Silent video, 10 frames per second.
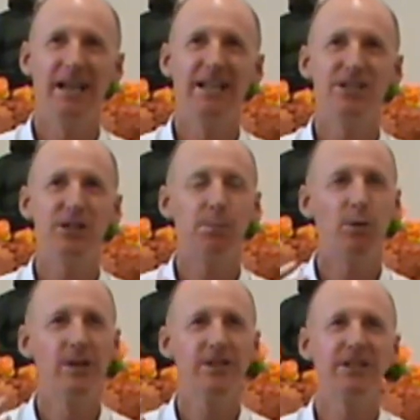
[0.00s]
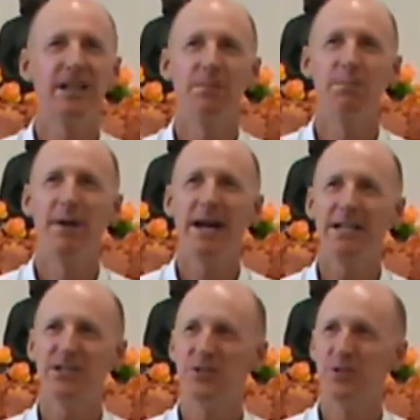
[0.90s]
It's your point to come
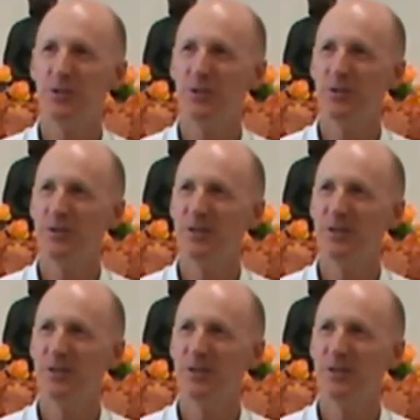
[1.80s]
back to